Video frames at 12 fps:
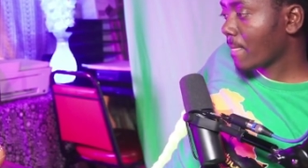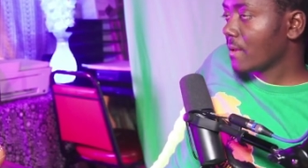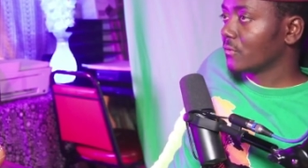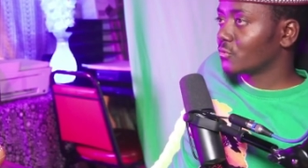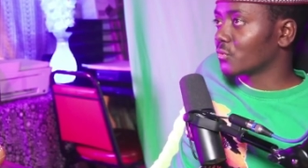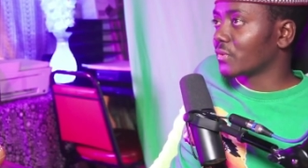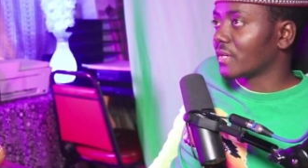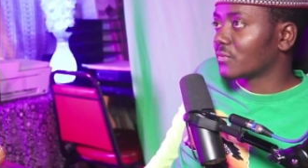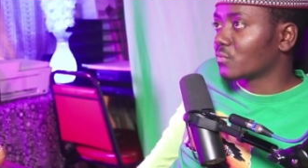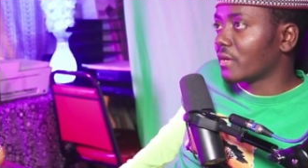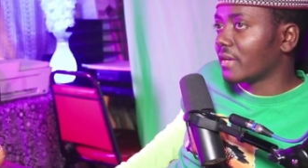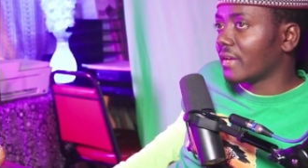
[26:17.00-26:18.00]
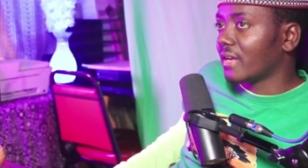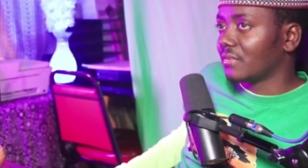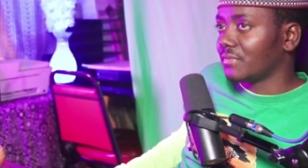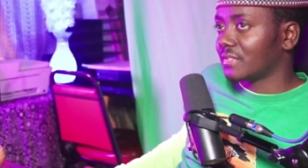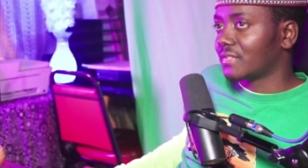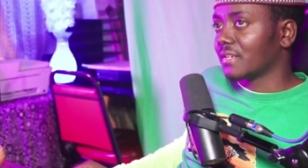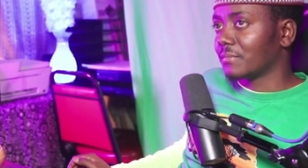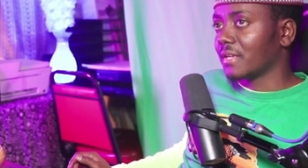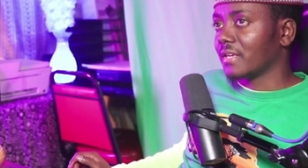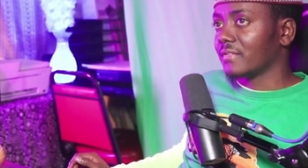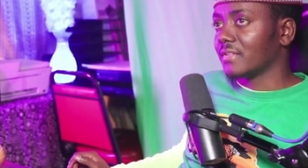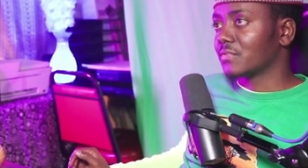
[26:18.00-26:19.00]
so that's why I have it set up
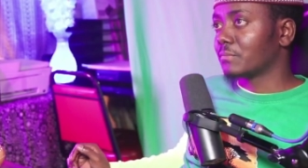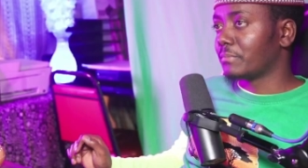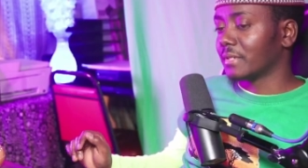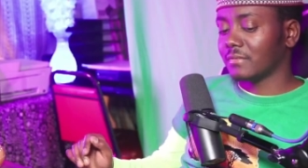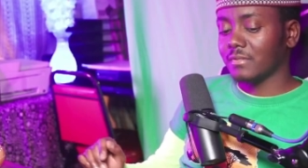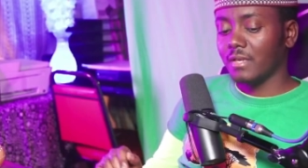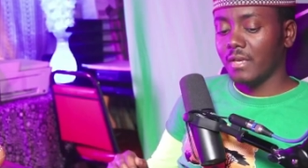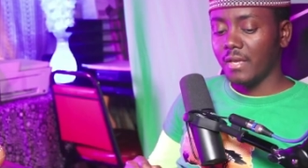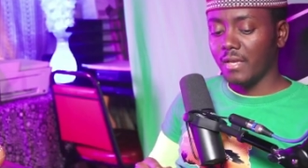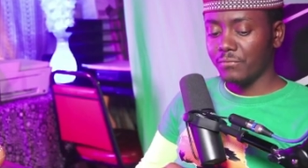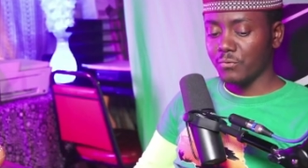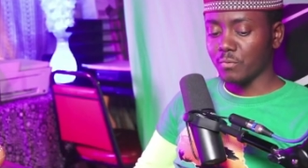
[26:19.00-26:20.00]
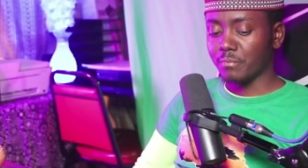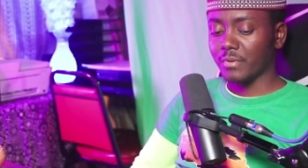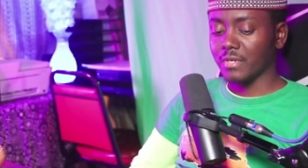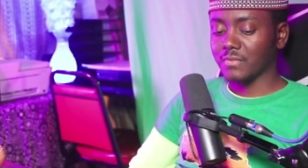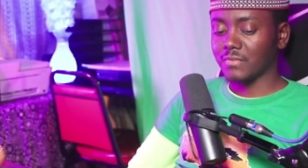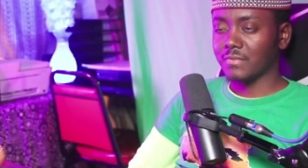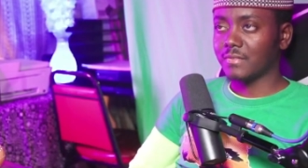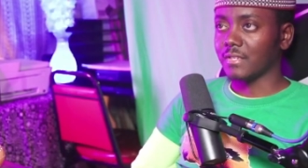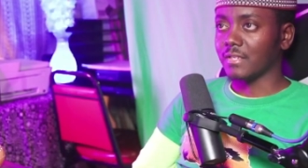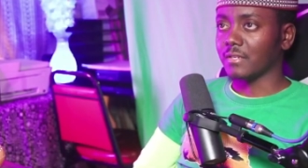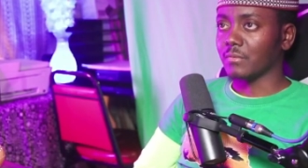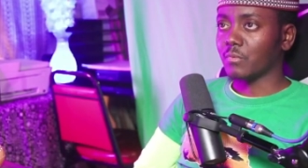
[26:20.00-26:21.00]
like this. But if you press
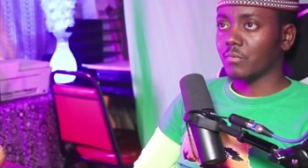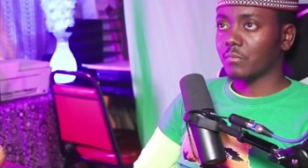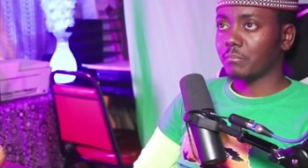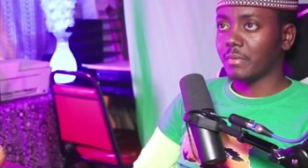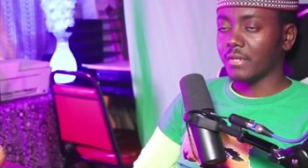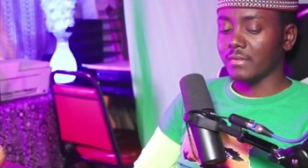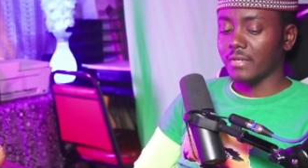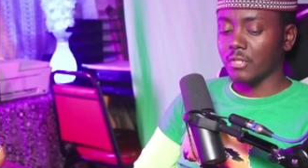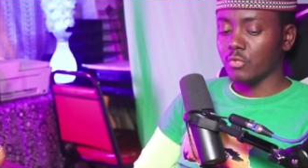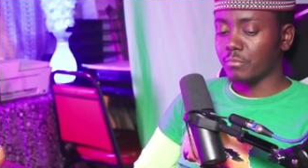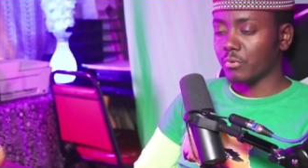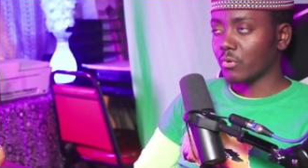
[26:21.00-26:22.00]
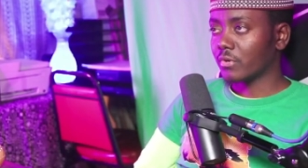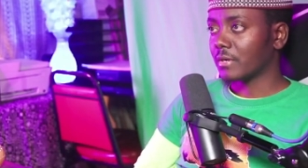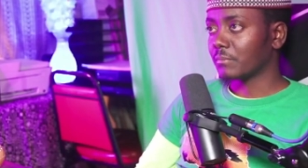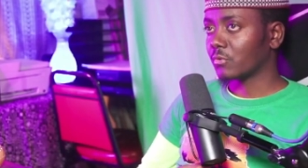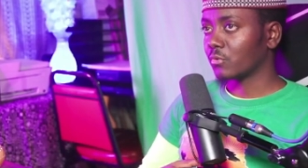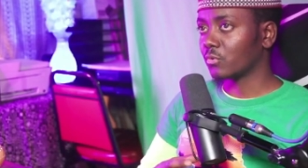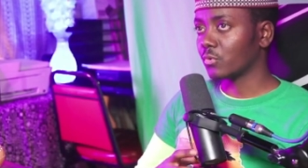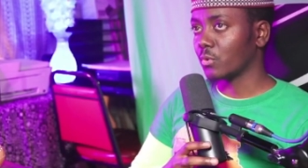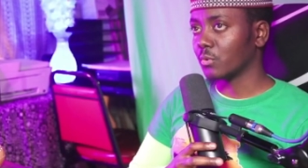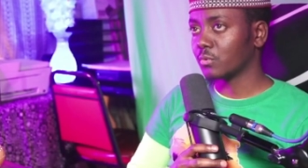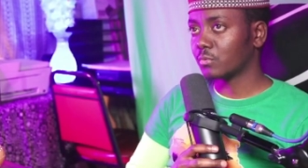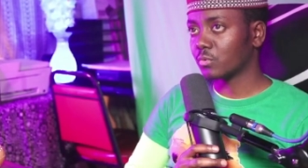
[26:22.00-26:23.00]
the button that you programmed to go
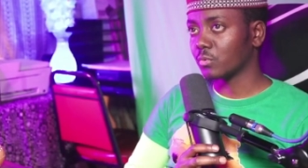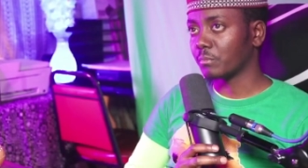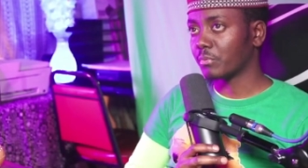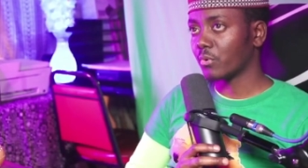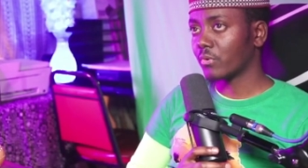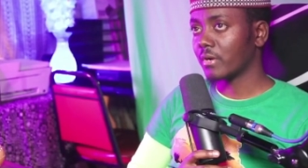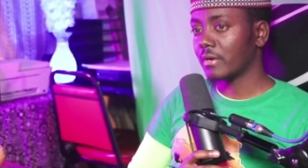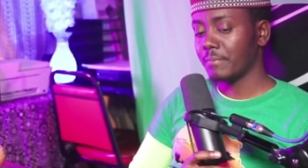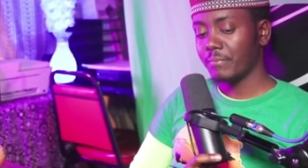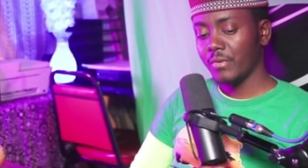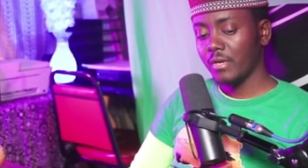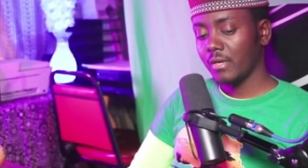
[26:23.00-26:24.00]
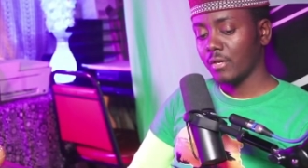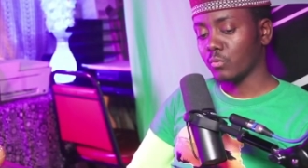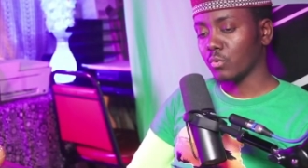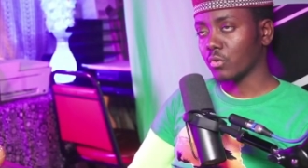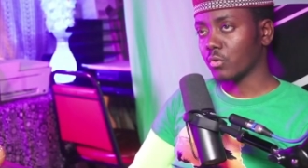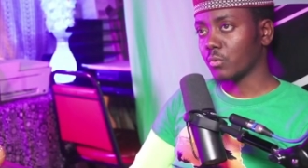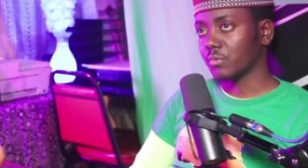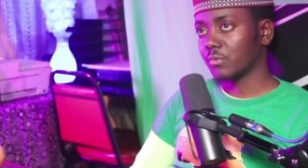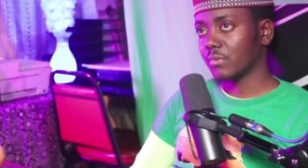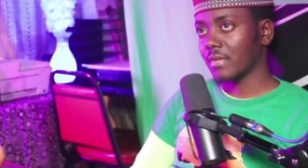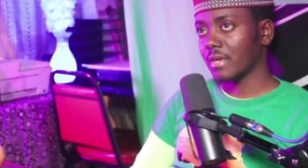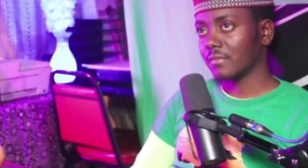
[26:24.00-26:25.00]
into program, it will go
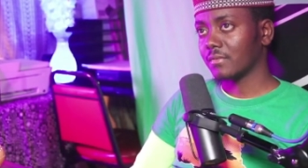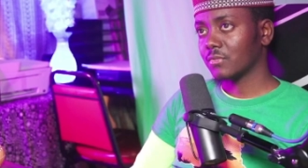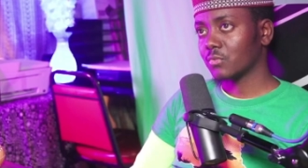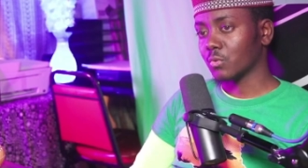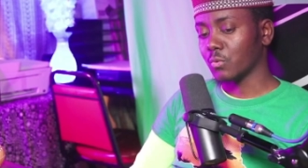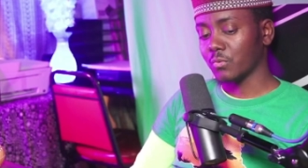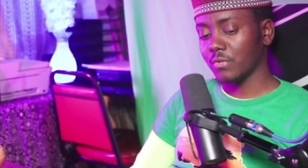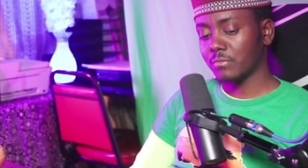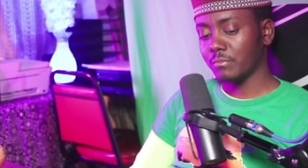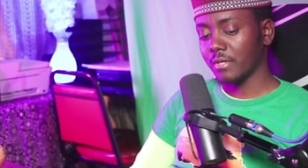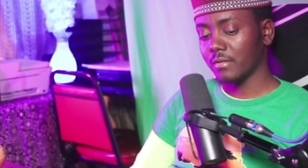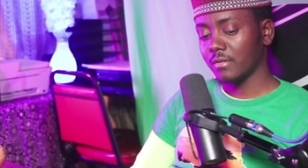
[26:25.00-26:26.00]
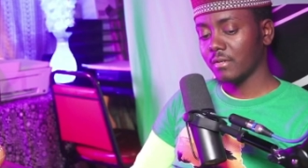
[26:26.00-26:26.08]
into that. So this button